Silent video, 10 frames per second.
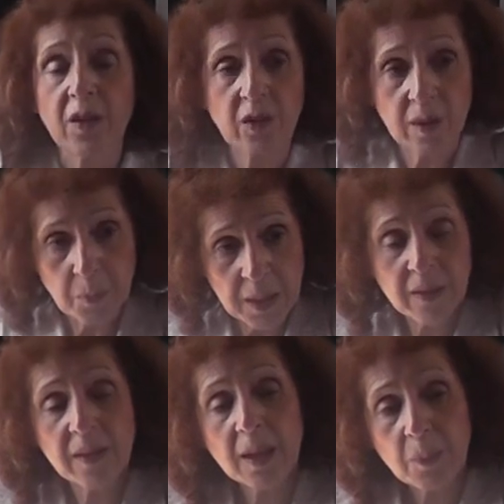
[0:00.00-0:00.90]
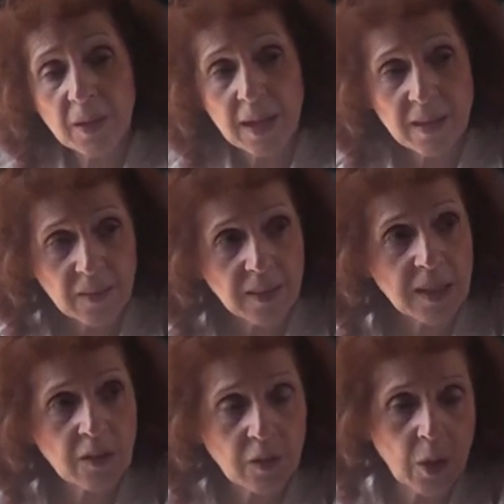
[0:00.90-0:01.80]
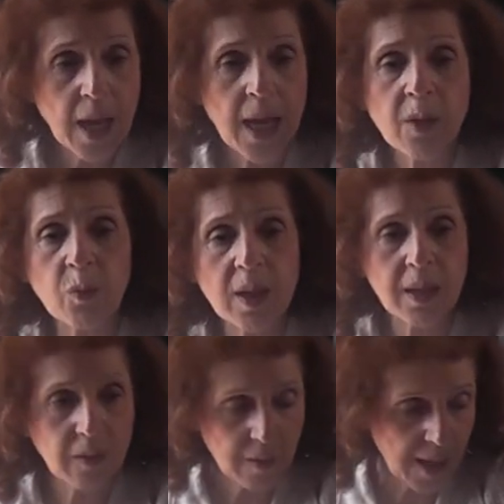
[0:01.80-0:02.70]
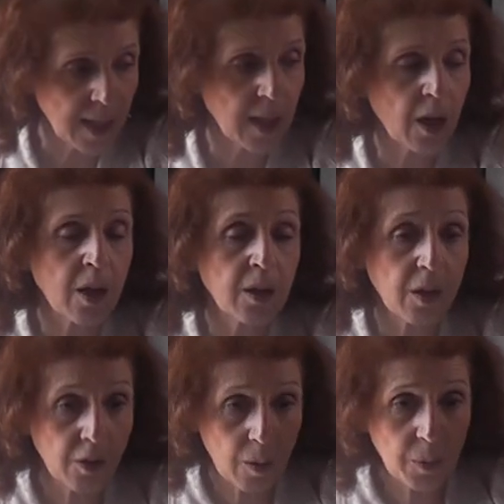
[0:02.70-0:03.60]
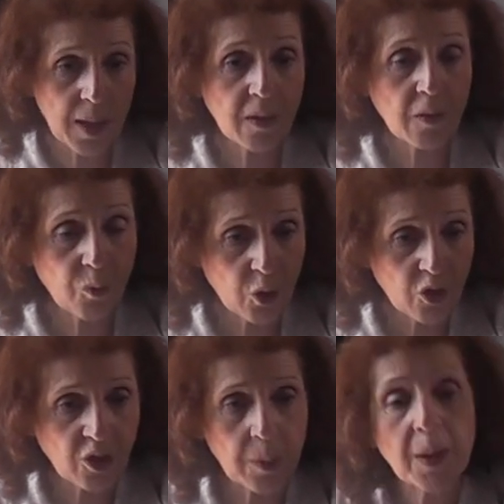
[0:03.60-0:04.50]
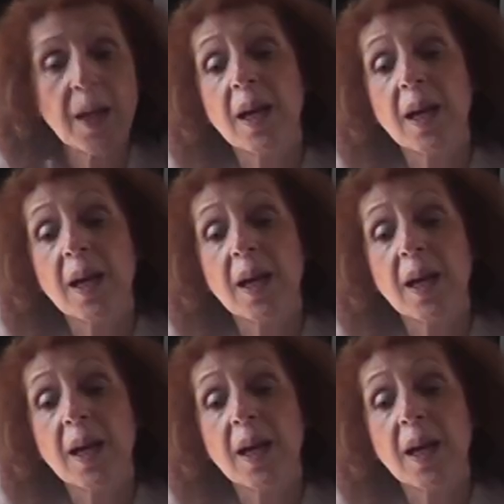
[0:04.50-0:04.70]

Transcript: So the beast that comes out of the sea is the head one that's taking on the place of worship.